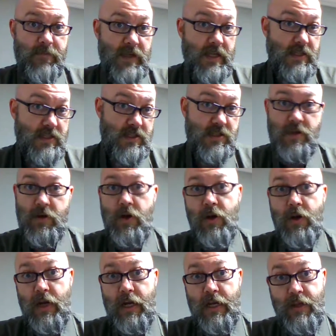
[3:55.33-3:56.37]
it's
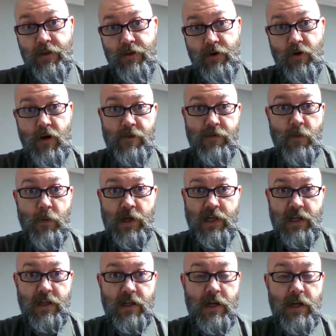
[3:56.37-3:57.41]
uh, thrown off a
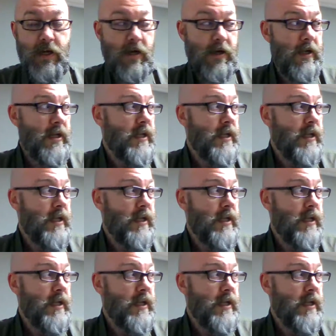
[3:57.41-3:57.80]
wicked glare.